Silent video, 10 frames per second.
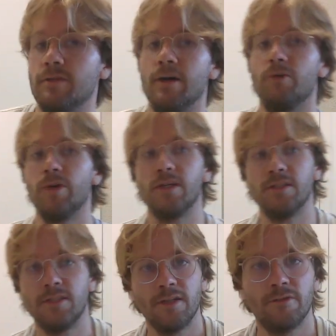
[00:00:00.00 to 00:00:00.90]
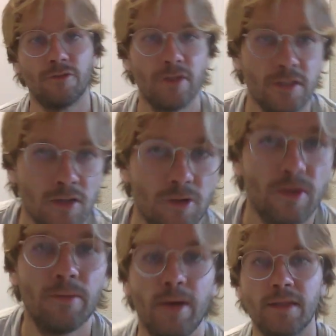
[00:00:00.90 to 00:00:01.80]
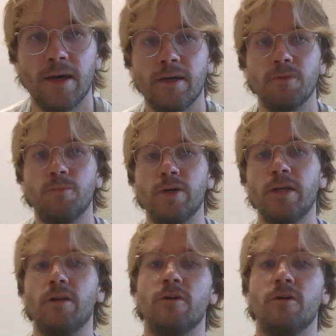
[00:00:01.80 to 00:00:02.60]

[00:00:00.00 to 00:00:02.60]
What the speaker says: that I really considered for it, so it meant that I could put in a lot